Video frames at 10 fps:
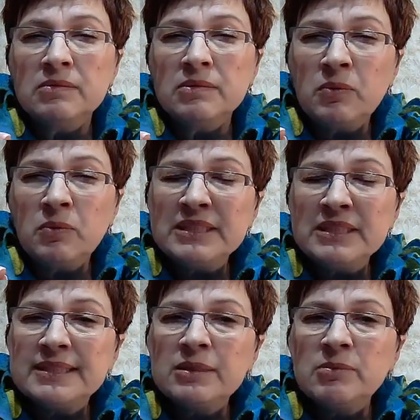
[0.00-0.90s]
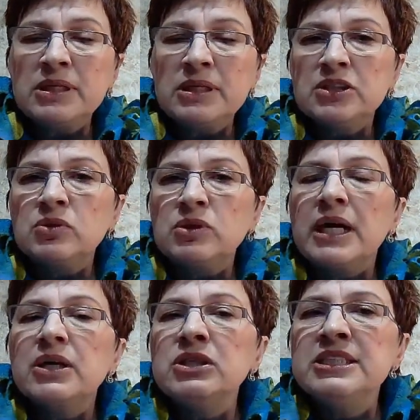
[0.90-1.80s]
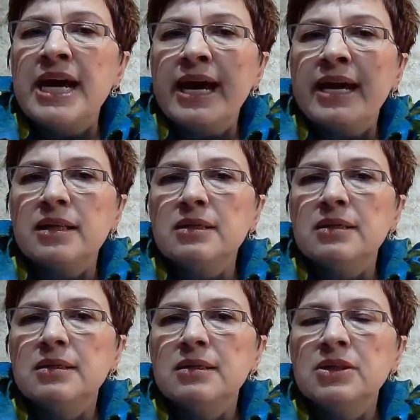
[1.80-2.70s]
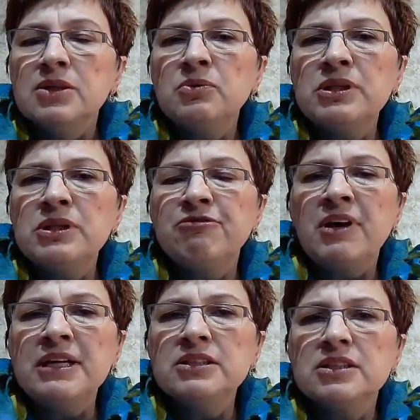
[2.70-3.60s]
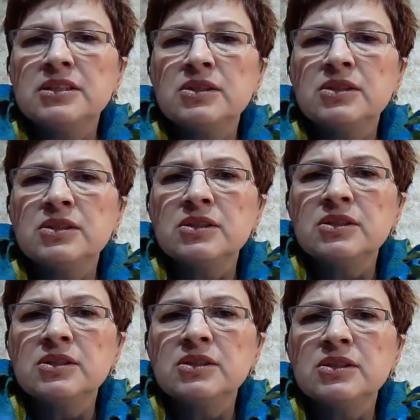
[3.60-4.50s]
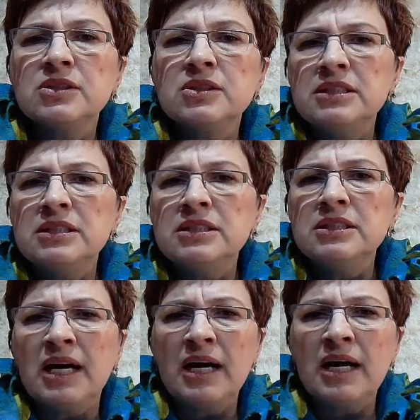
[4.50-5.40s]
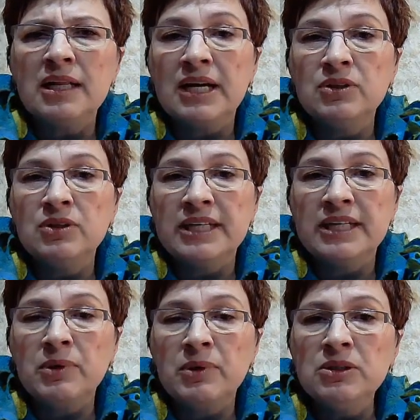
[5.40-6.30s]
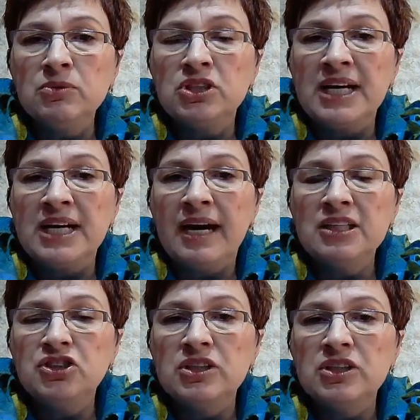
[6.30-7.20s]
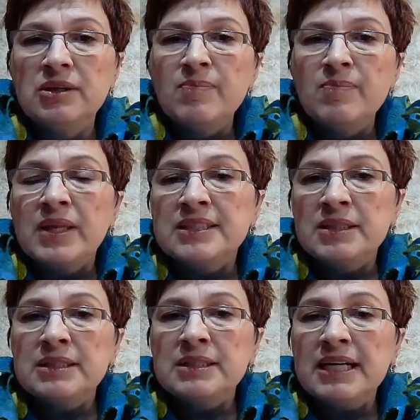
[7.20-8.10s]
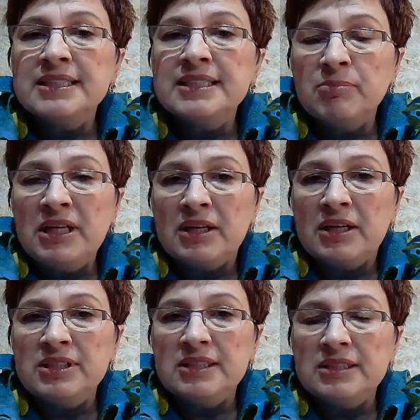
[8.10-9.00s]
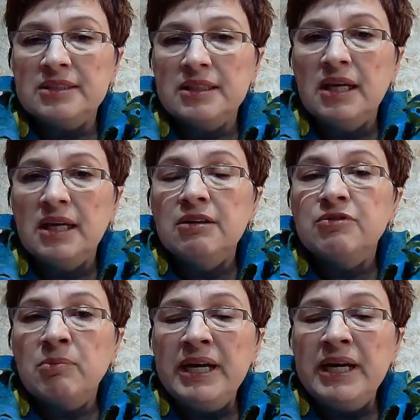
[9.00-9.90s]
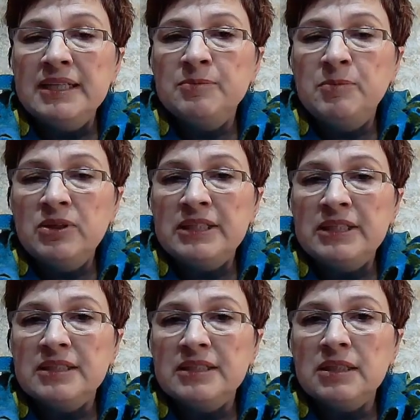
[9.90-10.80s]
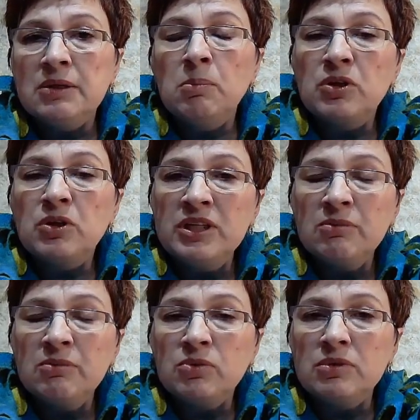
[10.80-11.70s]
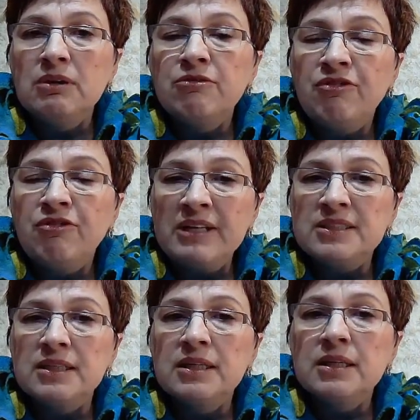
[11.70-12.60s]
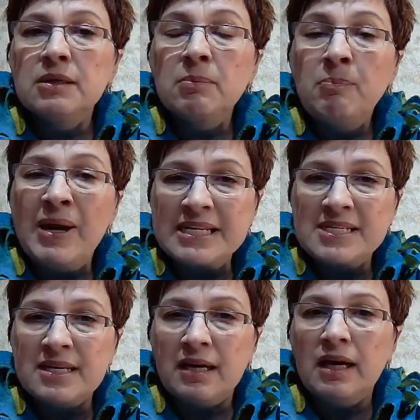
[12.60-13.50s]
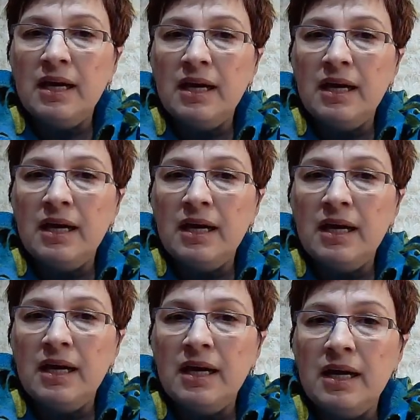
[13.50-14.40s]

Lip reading: quite similar to Carridale. You will find so many different colors of Carridale. When you touch, there are similarities. From my experience, merino wool felt better and faster